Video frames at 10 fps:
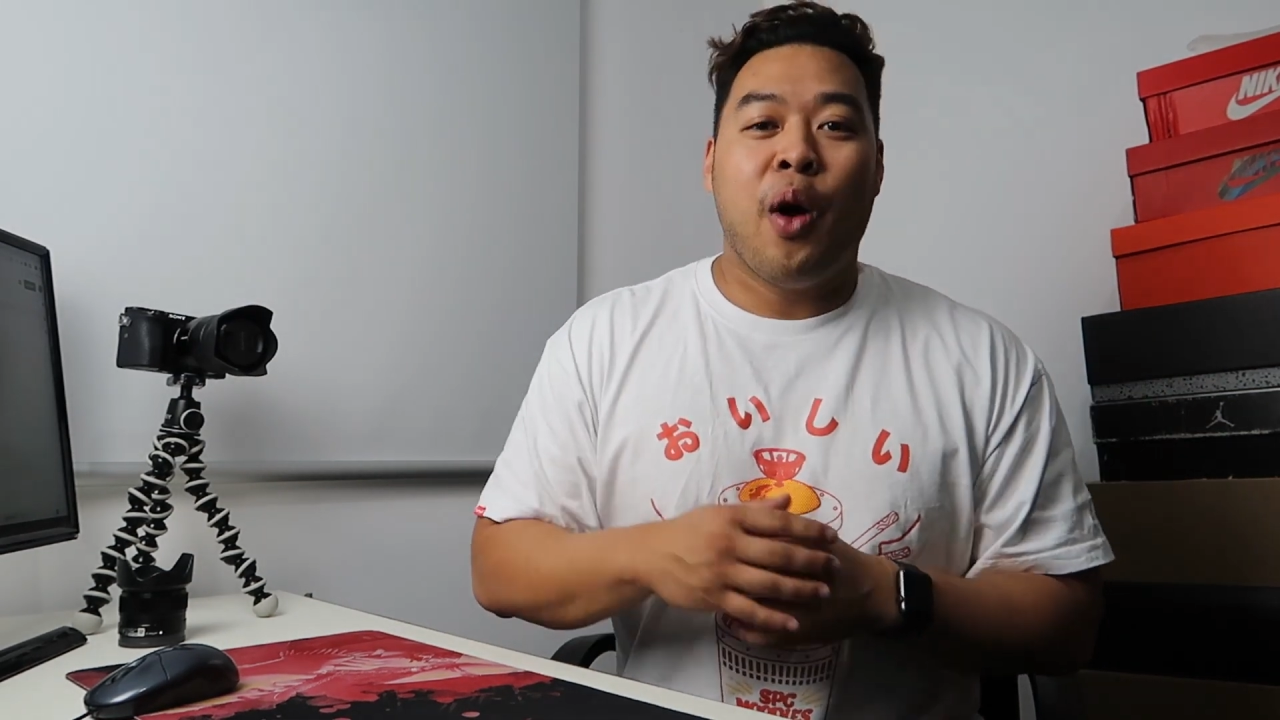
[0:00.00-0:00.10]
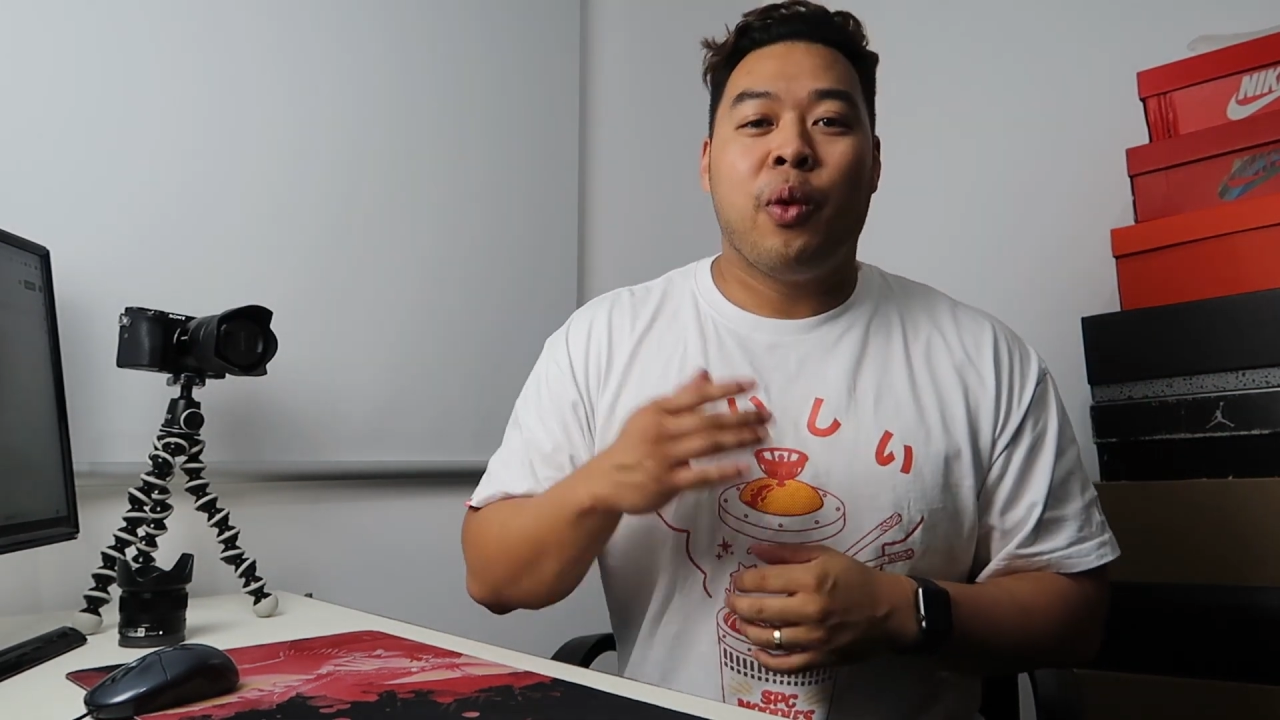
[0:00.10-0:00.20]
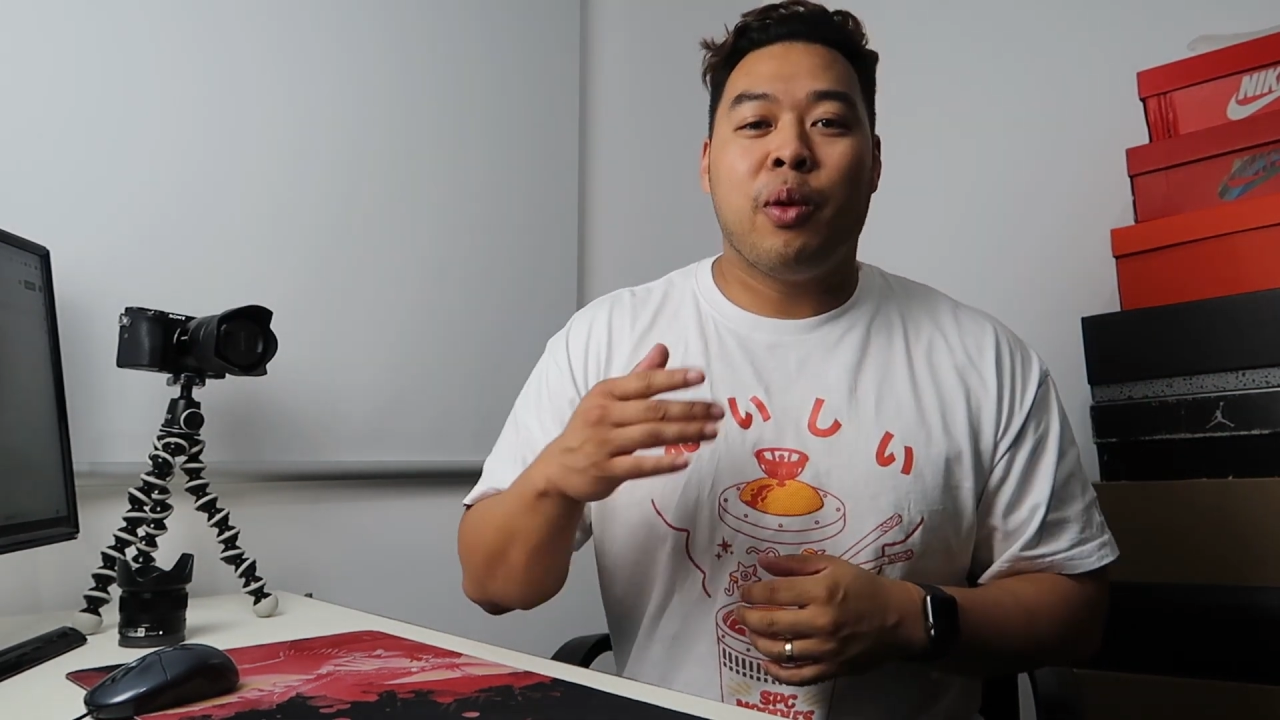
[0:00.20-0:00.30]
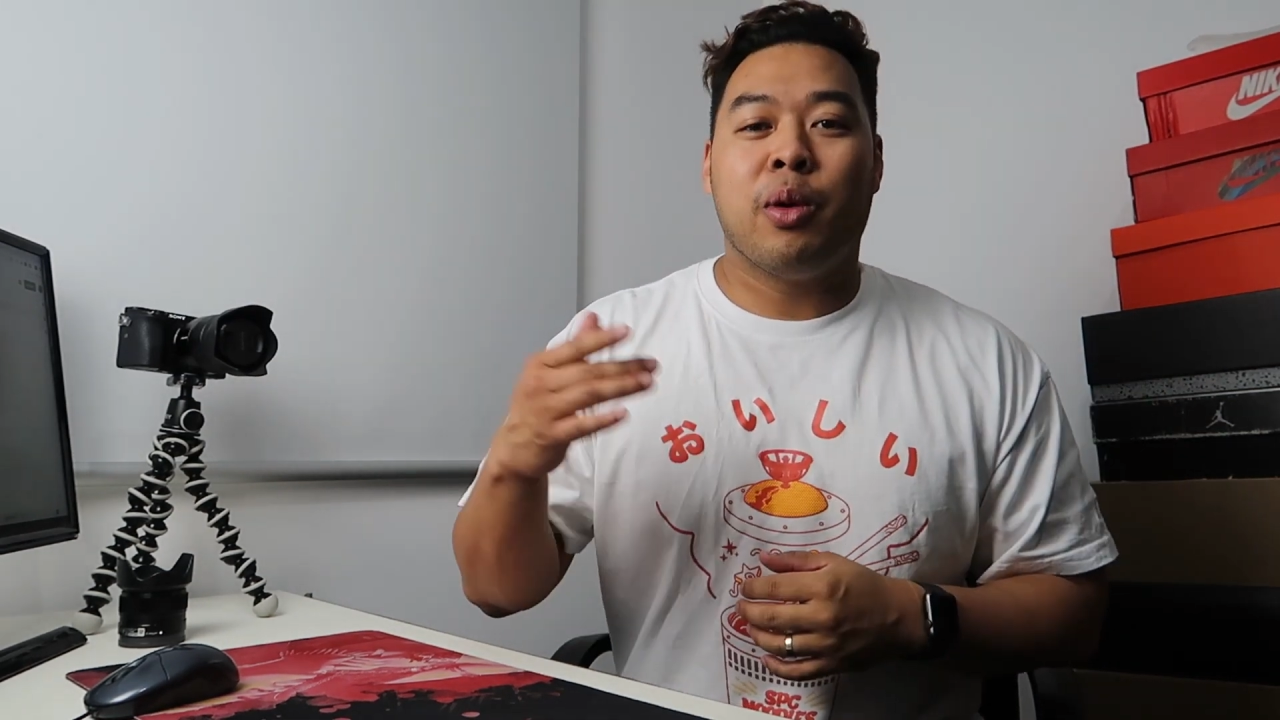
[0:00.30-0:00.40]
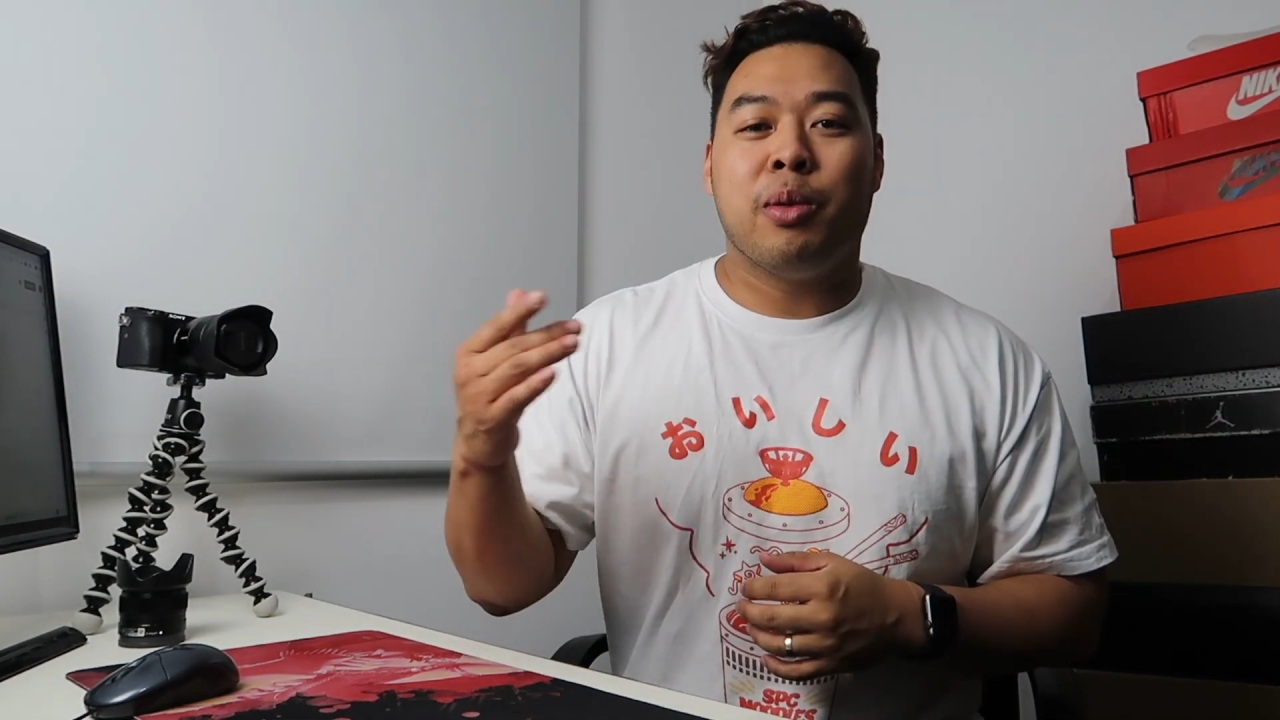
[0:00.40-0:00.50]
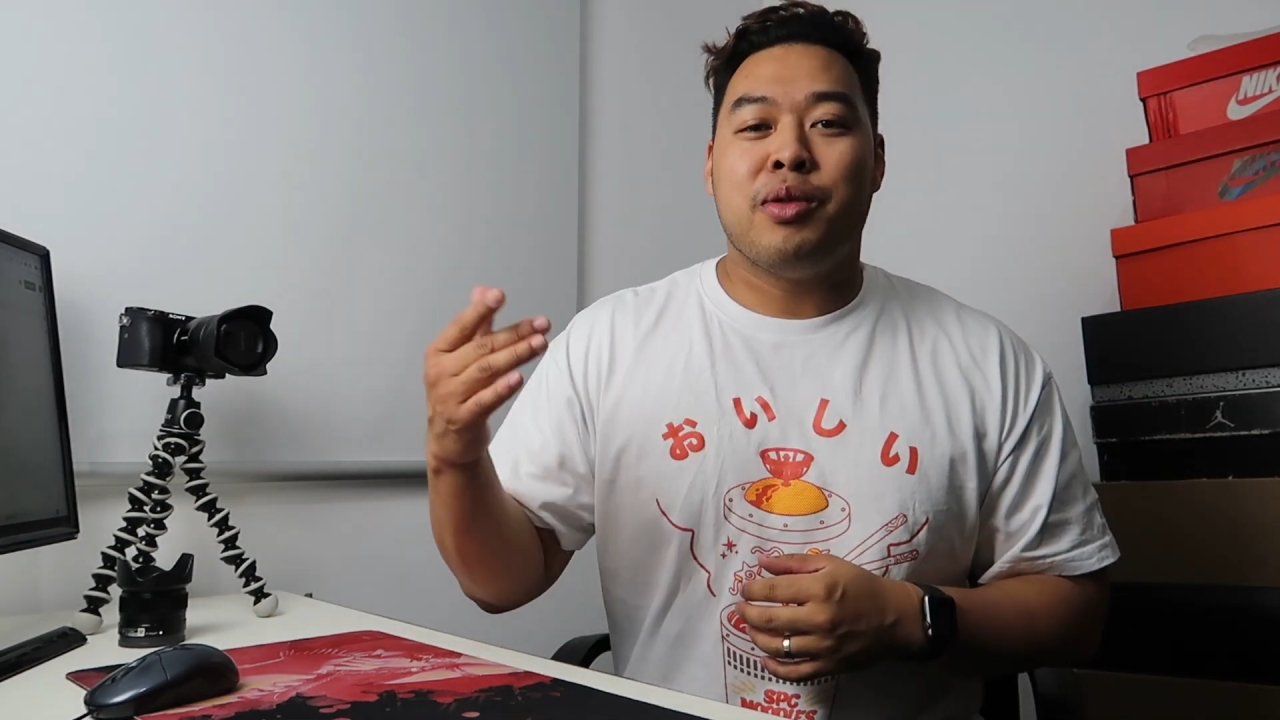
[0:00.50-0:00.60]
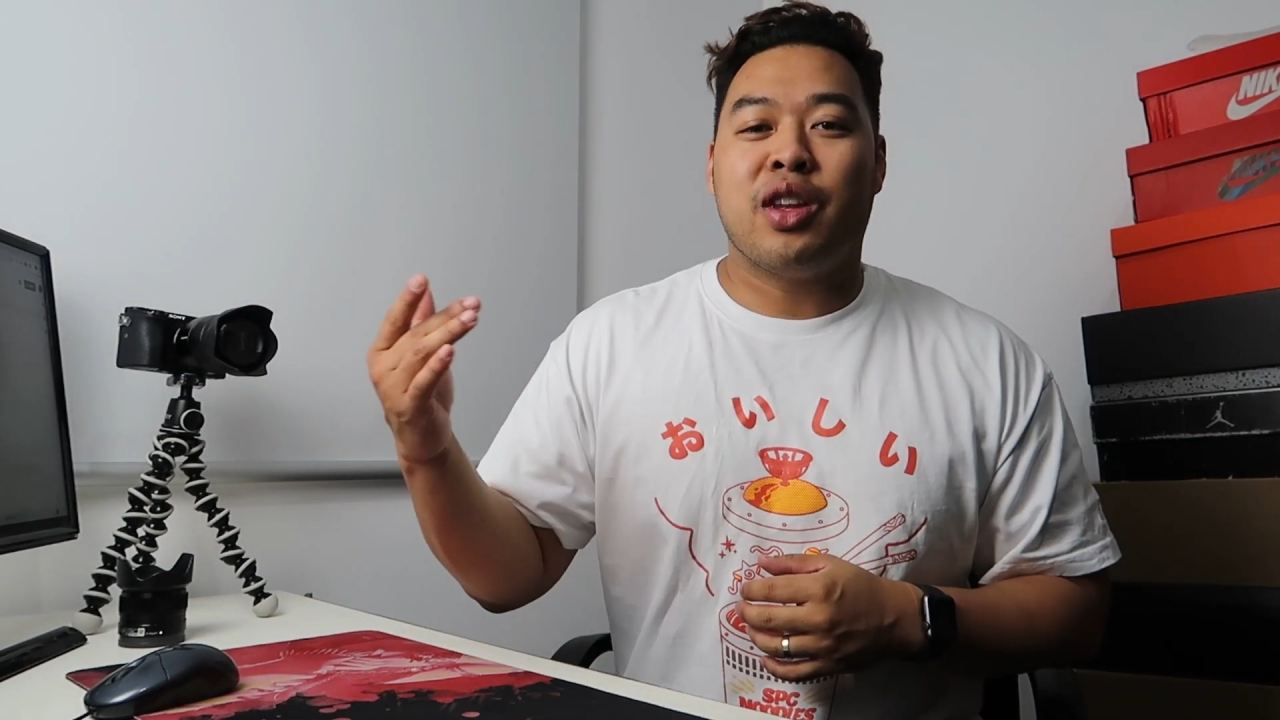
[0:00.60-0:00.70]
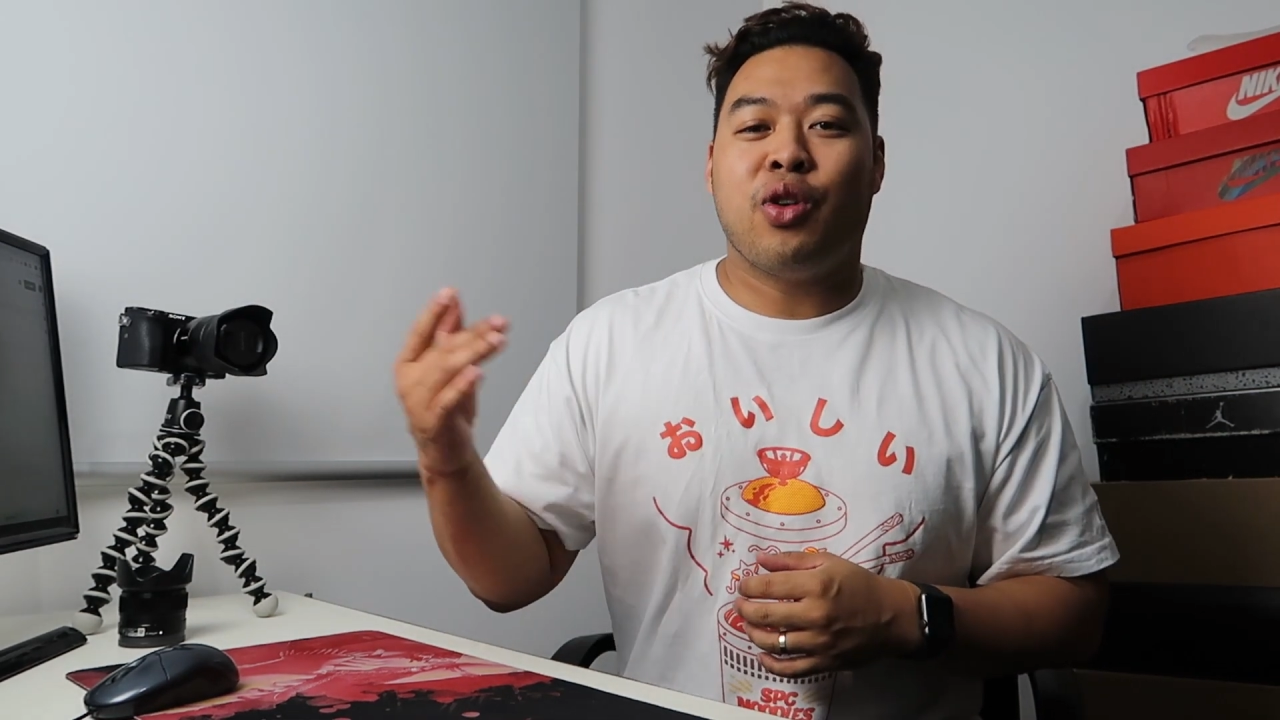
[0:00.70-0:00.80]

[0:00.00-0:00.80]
we will be